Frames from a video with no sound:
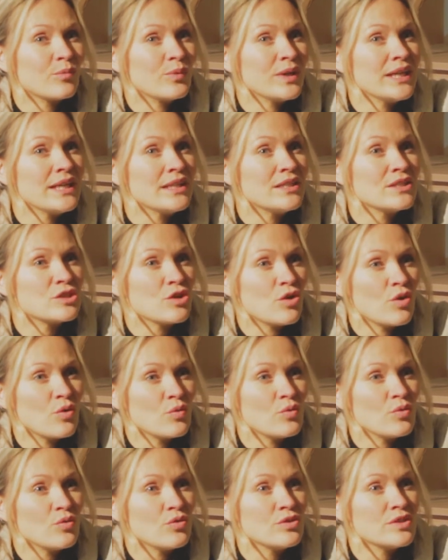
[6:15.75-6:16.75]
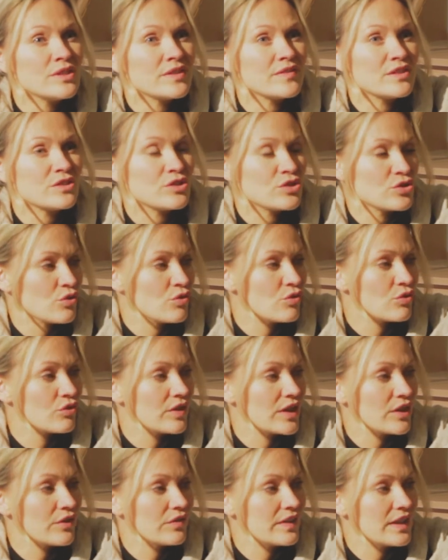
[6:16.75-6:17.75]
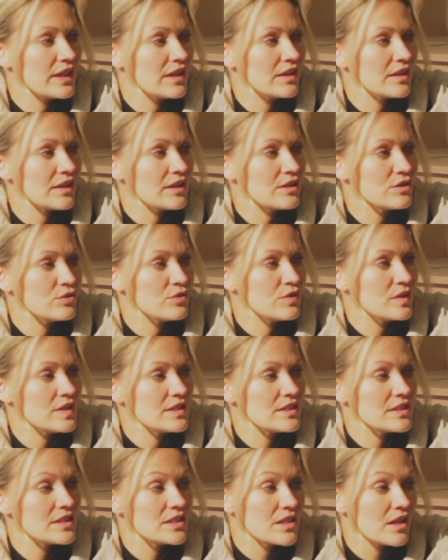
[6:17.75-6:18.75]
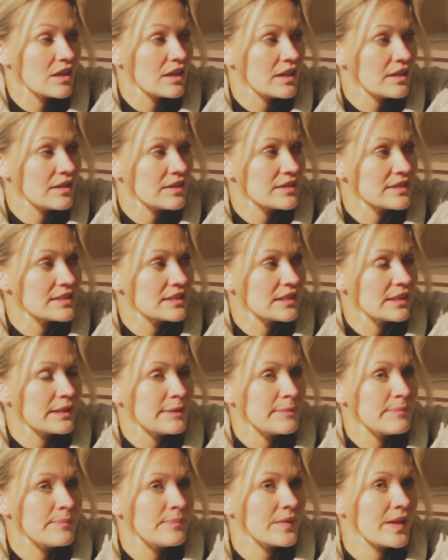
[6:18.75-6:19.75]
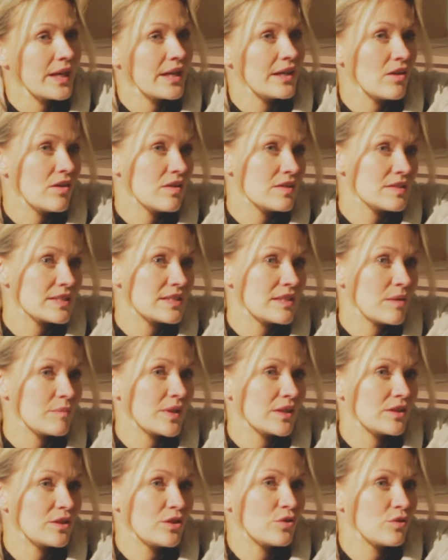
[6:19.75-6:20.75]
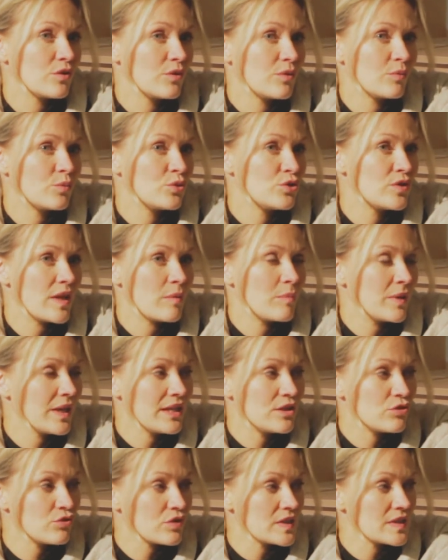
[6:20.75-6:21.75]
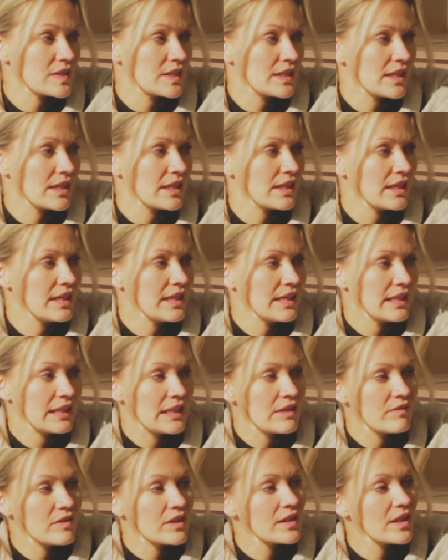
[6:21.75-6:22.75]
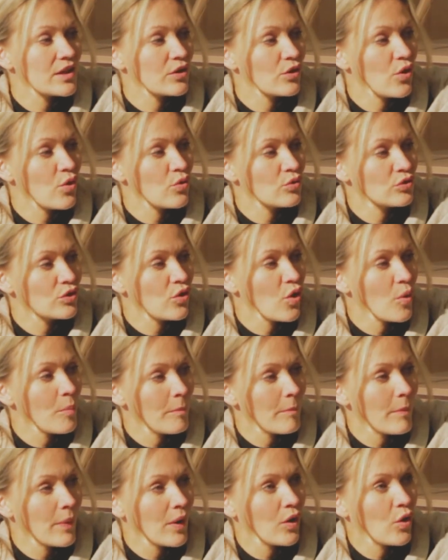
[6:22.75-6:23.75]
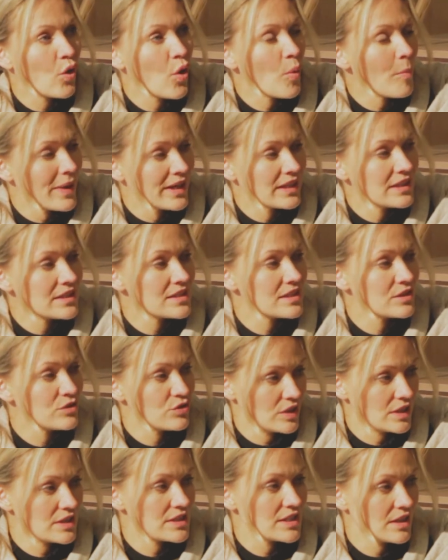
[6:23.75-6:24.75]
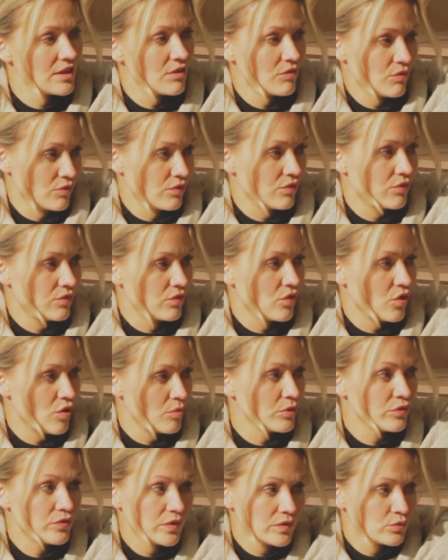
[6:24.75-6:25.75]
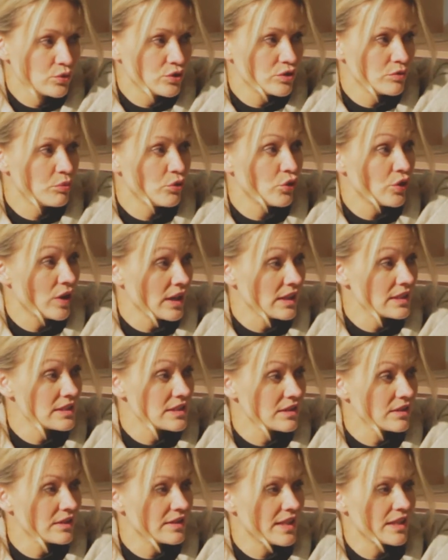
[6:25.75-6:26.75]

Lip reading: we told the story of Nikari to these designers and asked them that would they be interested in giving their own comment to it in a form of a wooden product.